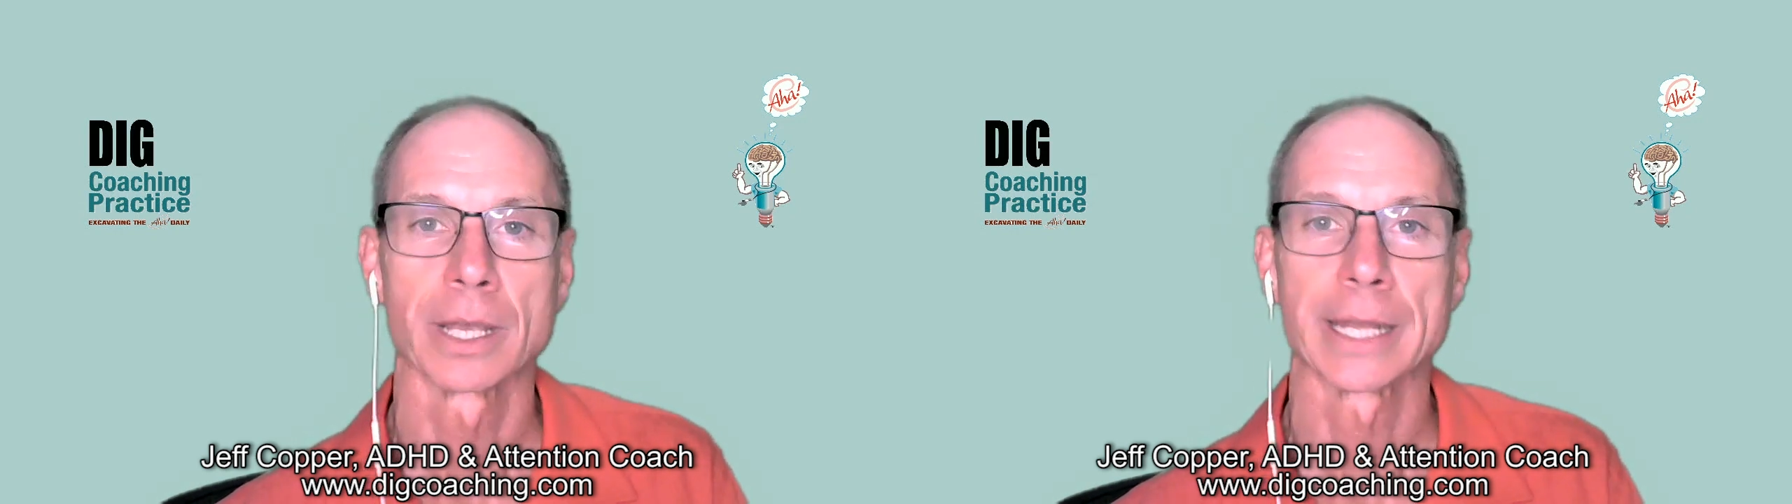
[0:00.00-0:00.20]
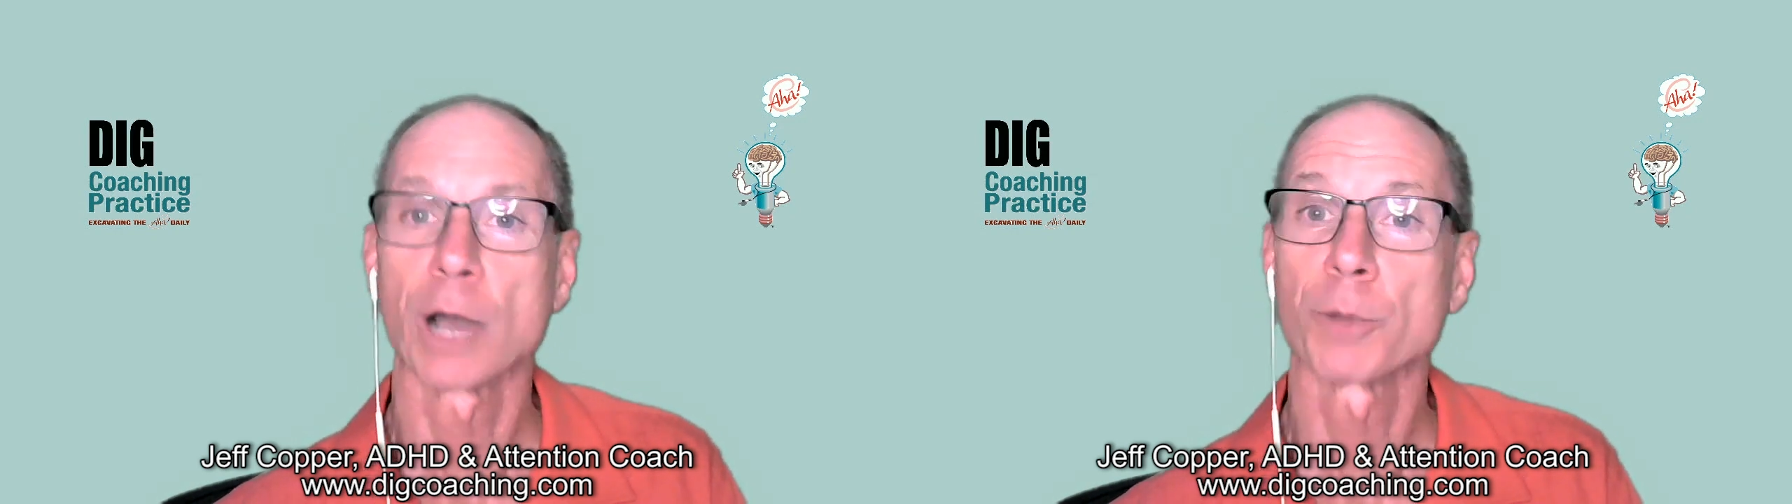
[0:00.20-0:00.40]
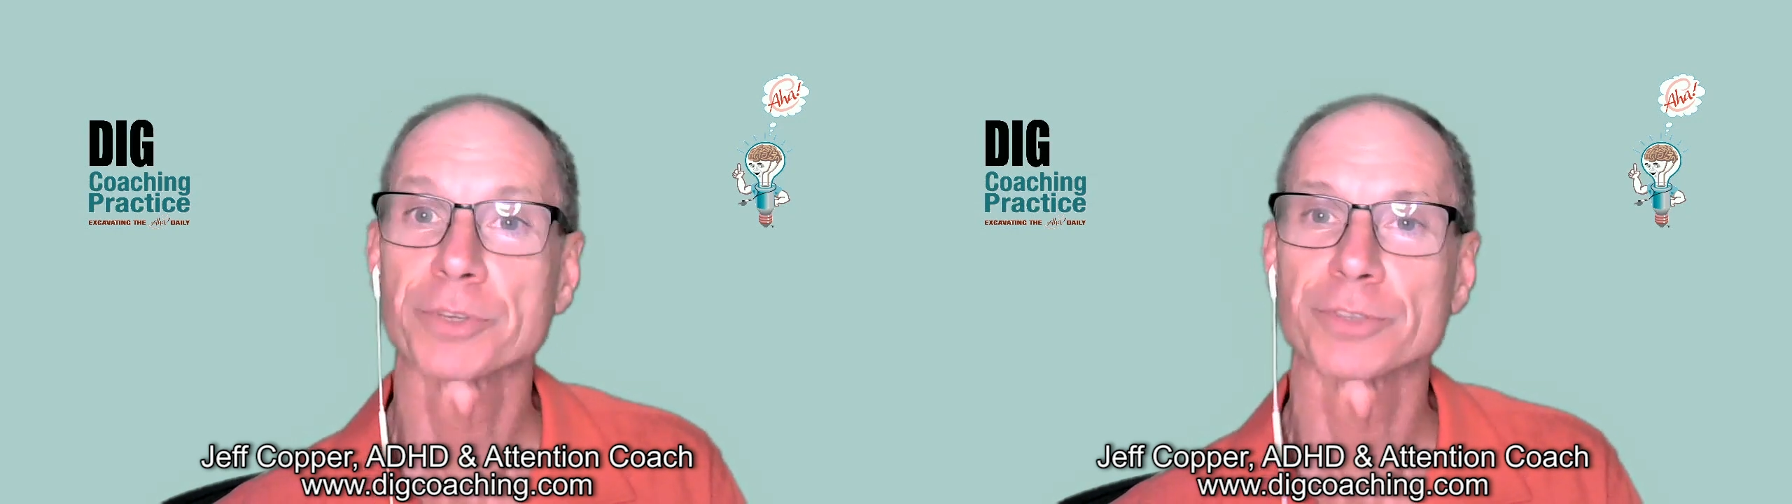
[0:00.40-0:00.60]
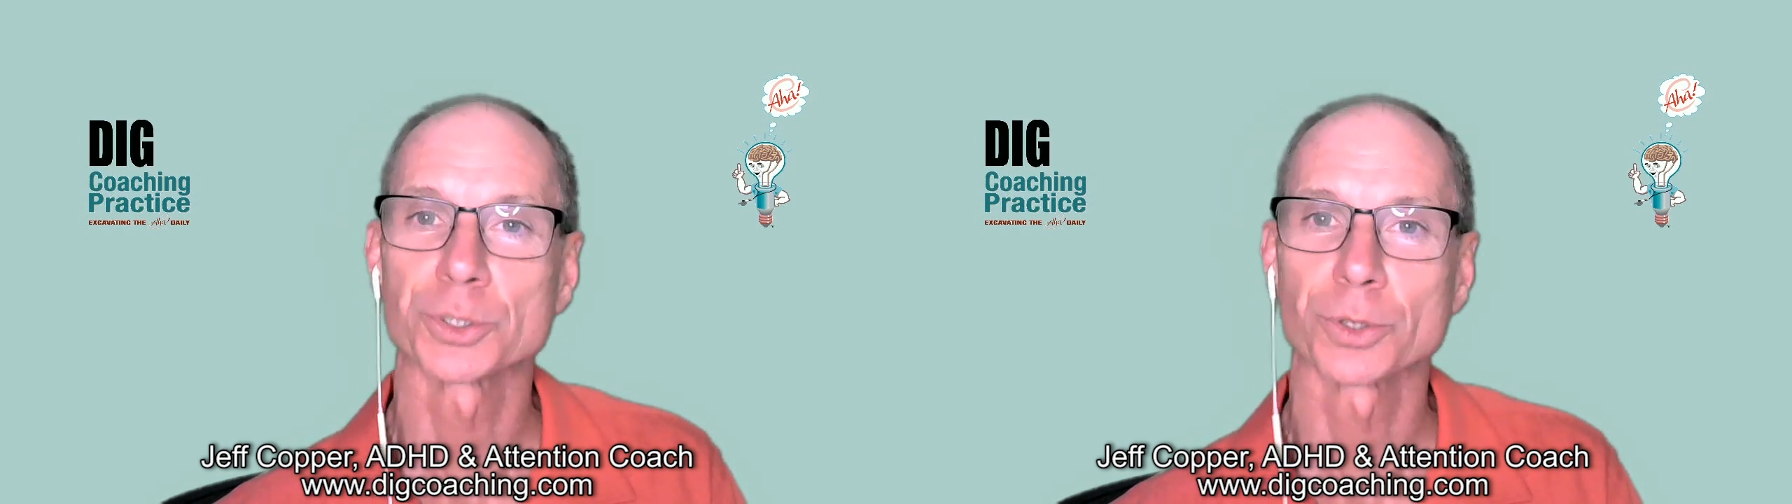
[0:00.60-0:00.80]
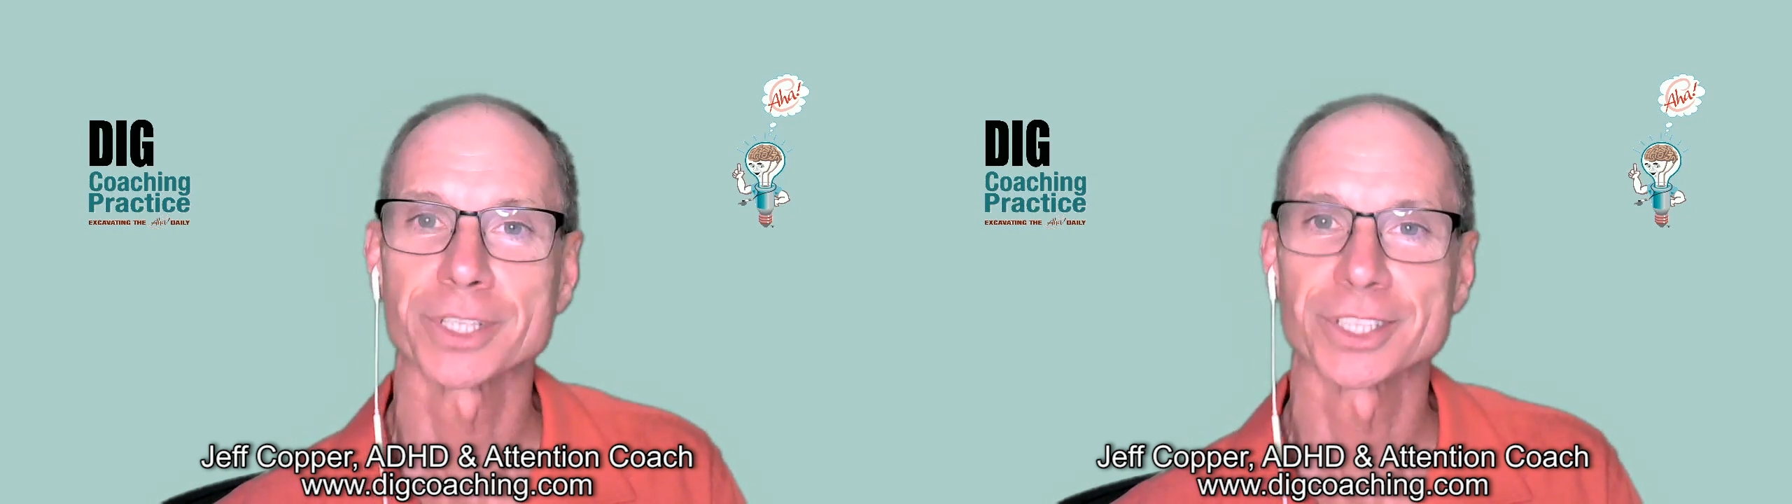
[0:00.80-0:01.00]
And I hope you've
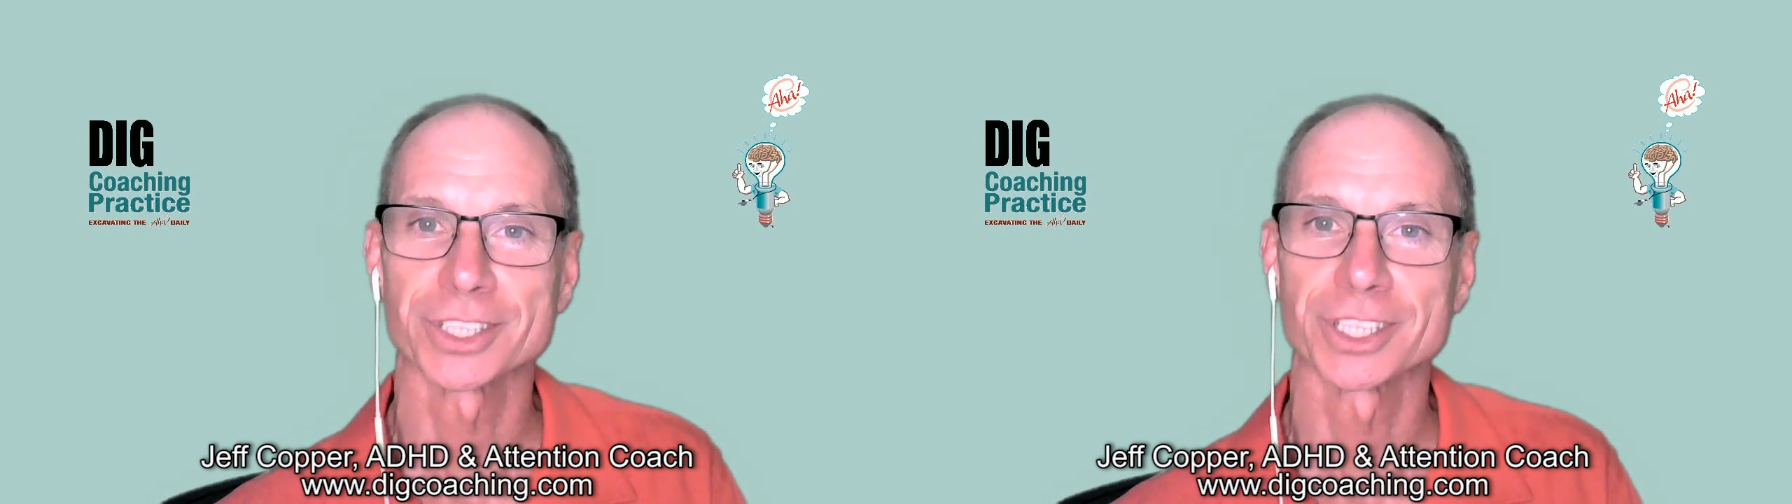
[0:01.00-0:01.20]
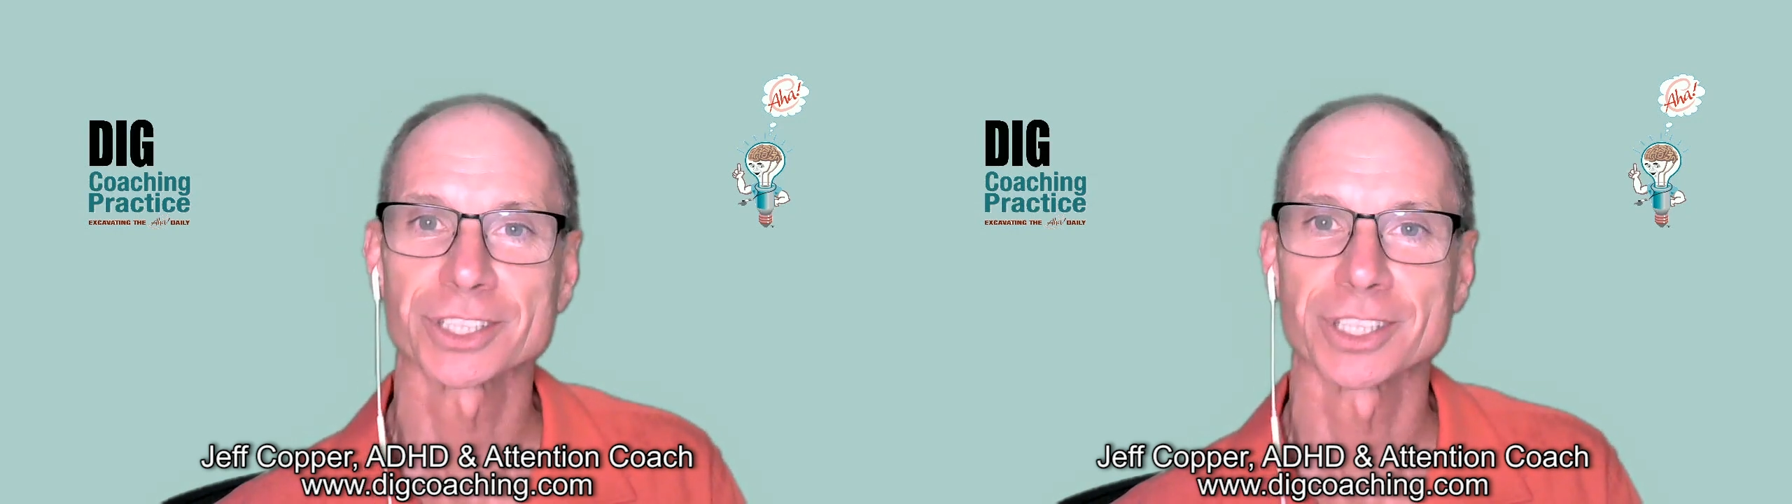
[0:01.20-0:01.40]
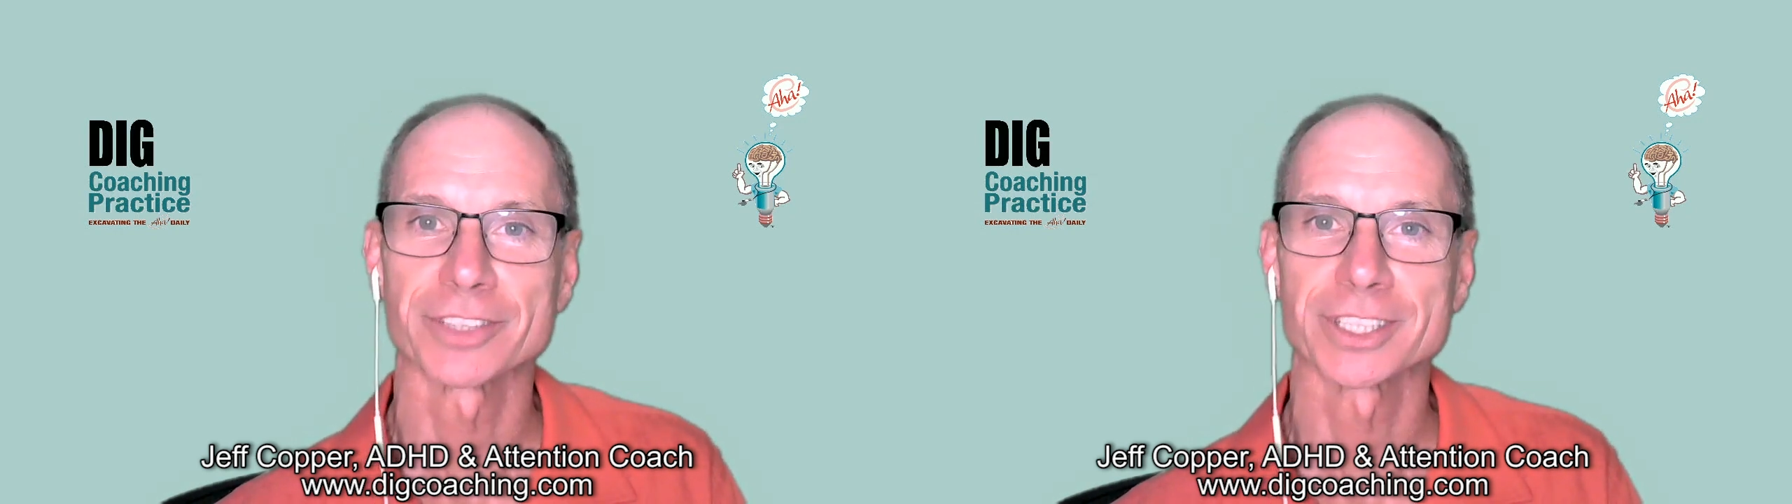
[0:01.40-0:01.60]
enjoyed this edition of